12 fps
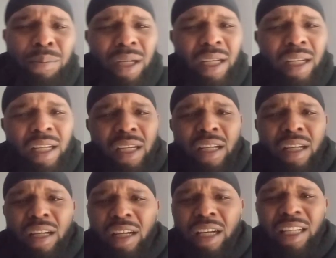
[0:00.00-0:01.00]
but
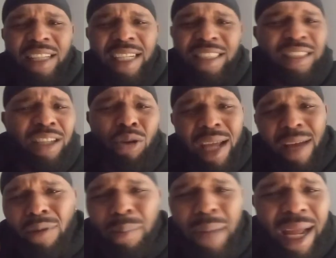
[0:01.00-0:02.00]
a leech don't
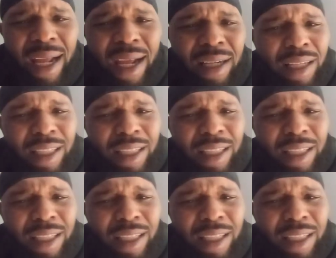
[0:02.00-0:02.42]
have a mind.